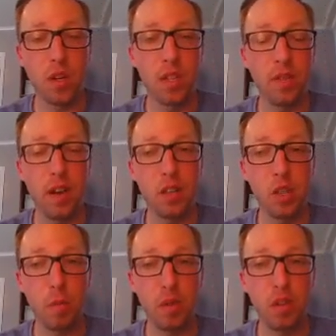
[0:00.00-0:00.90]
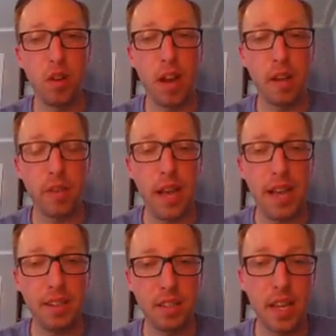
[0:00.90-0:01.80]
to find the slope of the graph
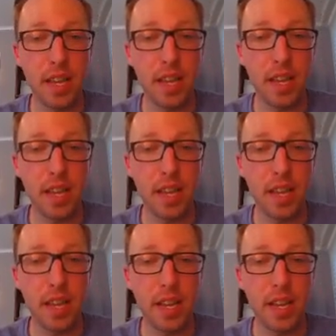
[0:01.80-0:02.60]
at negative 3,